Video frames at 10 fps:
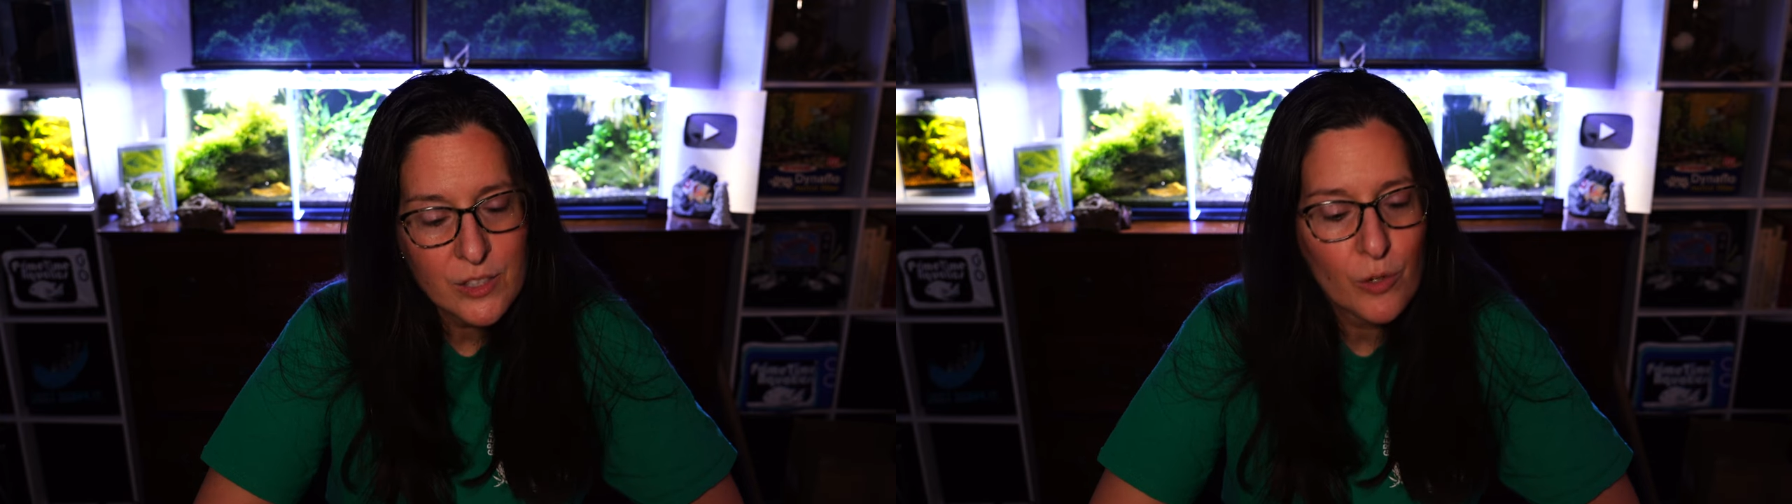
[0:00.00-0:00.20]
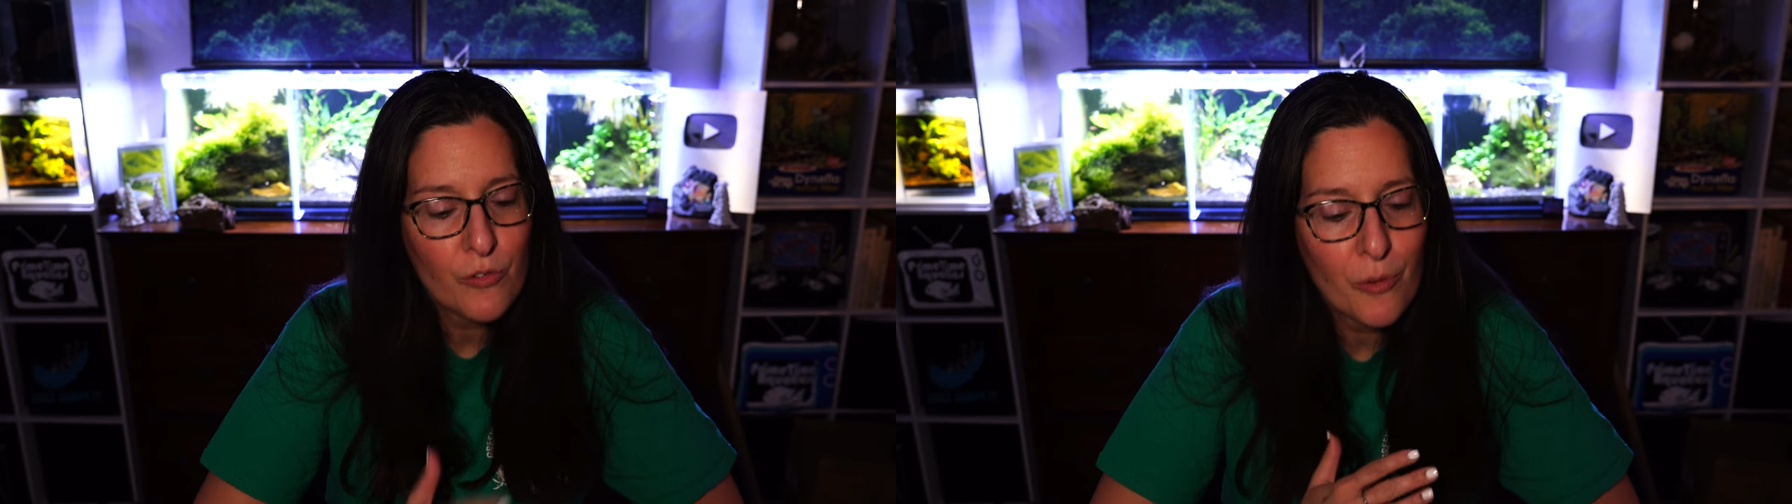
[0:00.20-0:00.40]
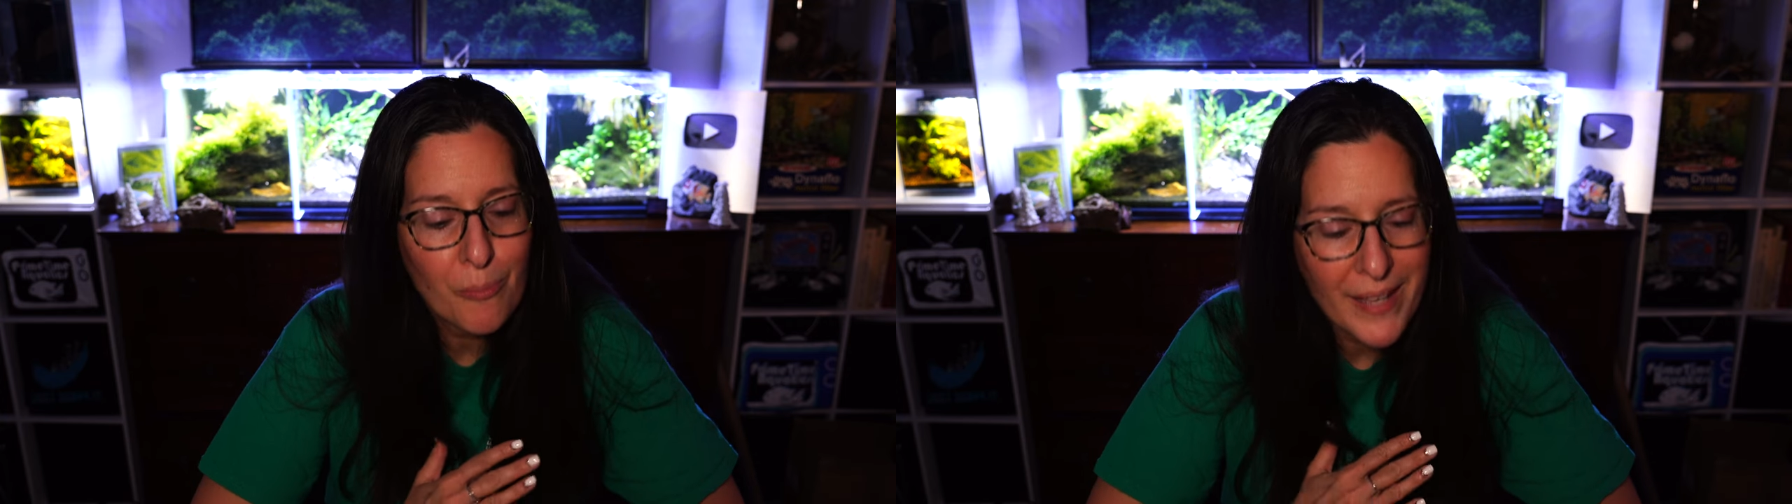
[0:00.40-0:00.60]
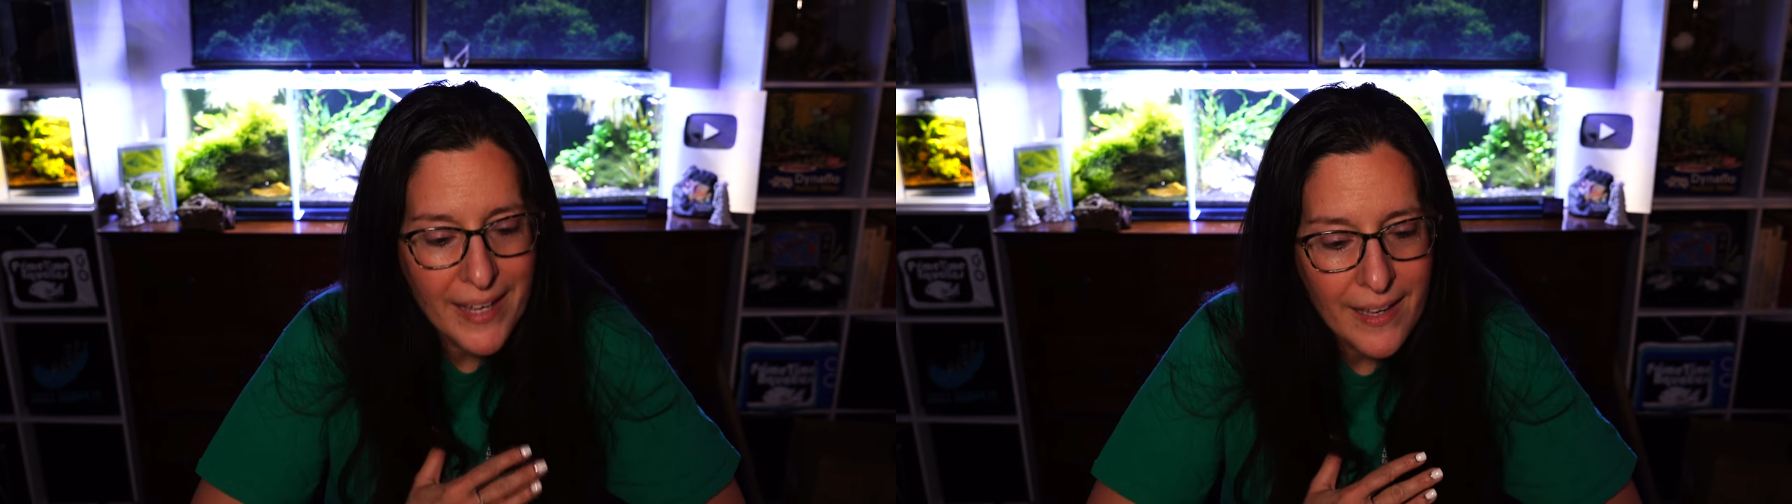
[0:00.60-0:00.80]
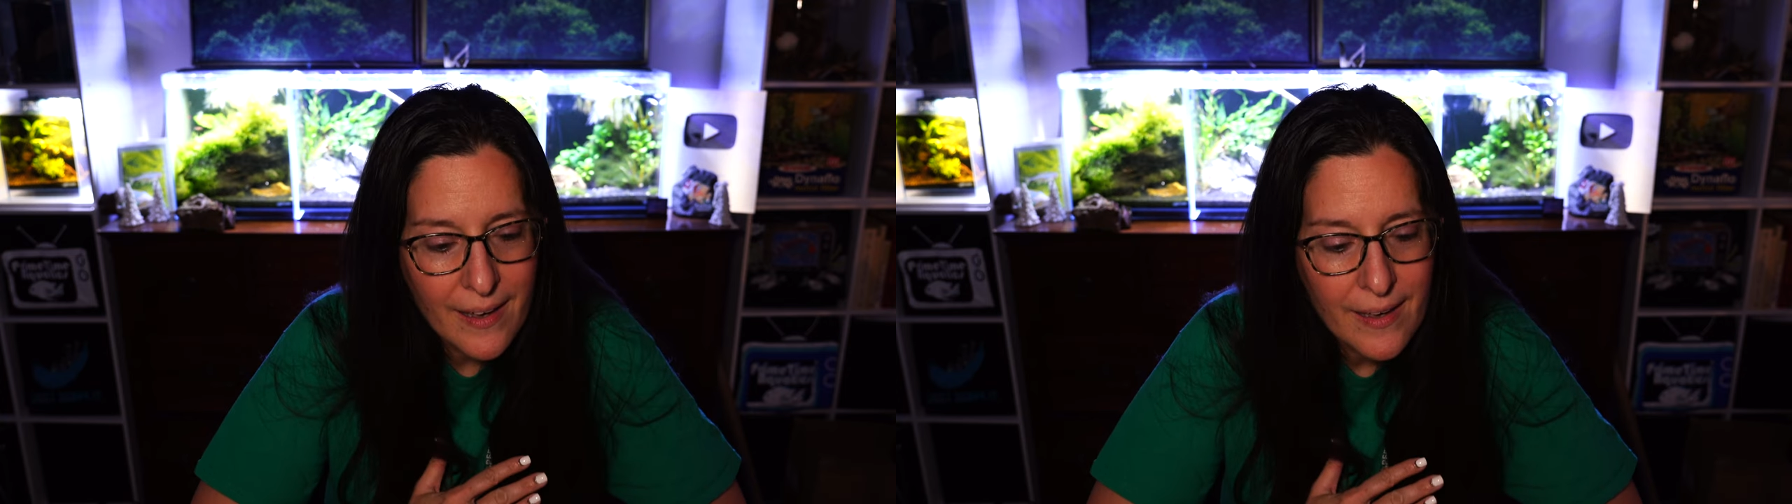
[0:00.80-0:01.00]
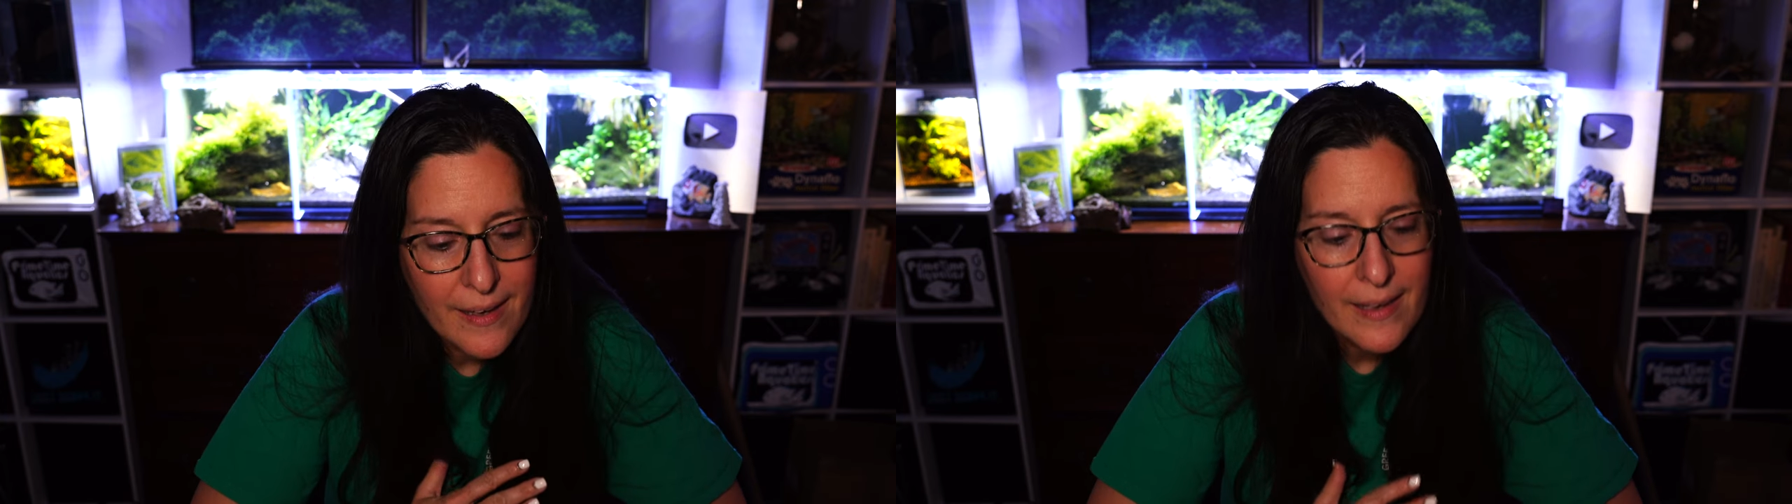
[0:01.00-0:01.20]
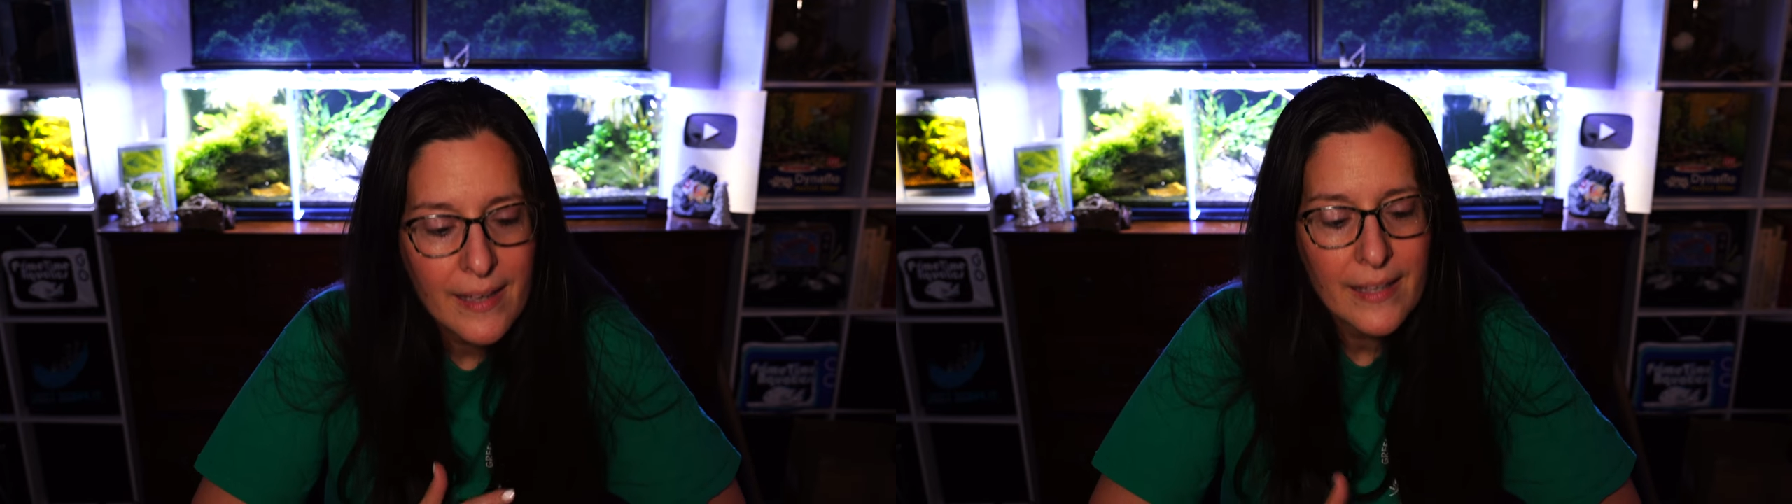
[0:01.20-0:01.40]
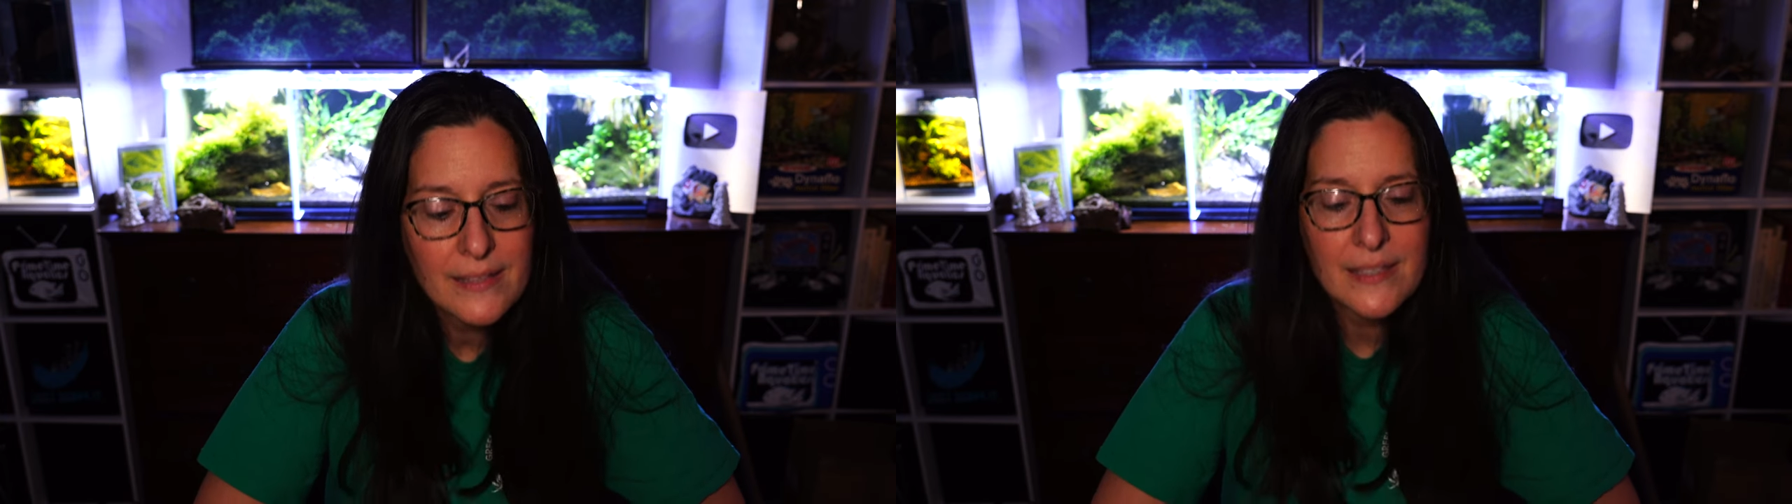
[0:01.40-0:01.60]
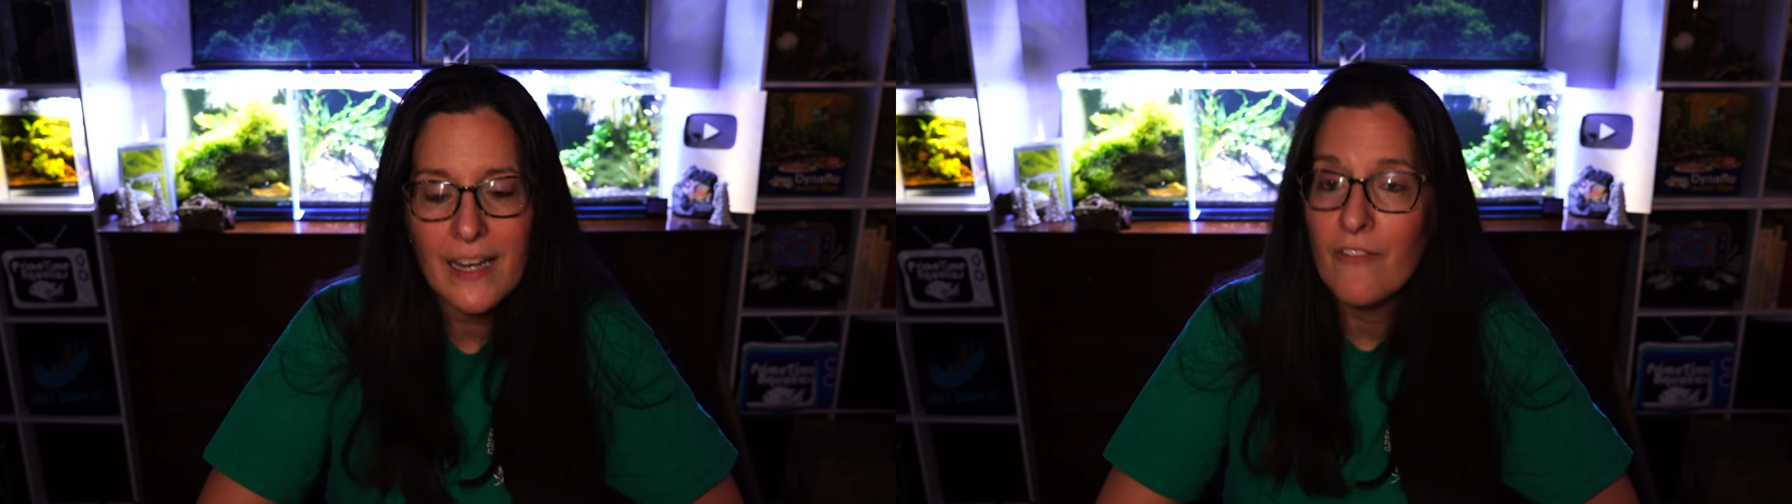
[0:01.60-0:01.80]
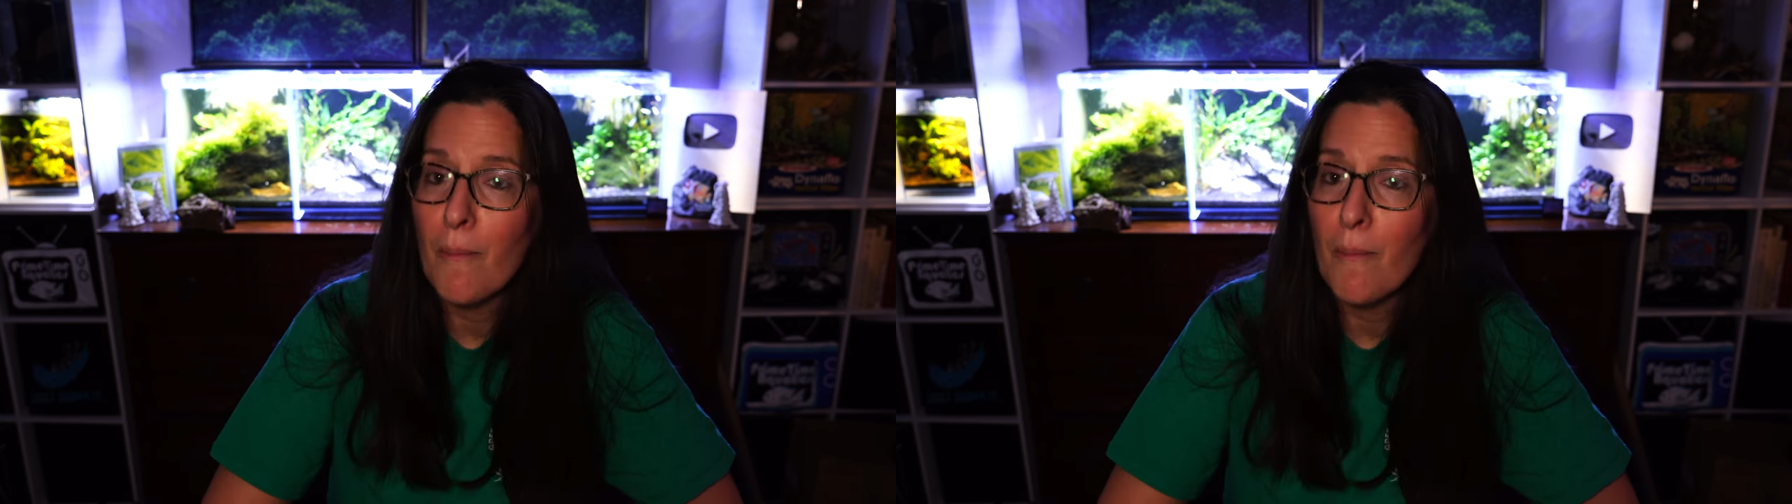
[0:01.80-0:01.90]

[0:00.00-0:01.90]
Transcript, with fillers: So for me, it's kind of